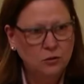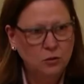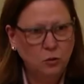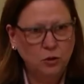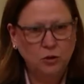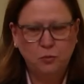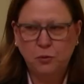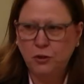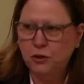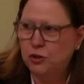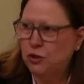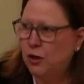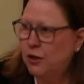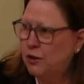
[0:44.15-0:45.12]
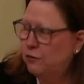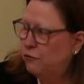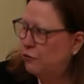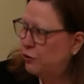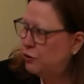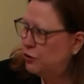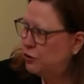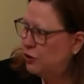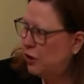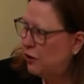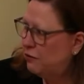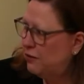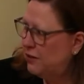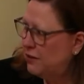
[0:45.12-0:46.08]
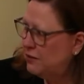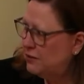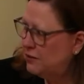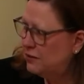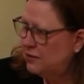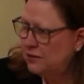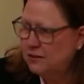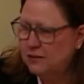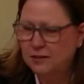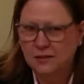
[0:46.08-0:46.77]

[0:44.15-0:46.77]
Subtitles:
George Bush tried to first solve this.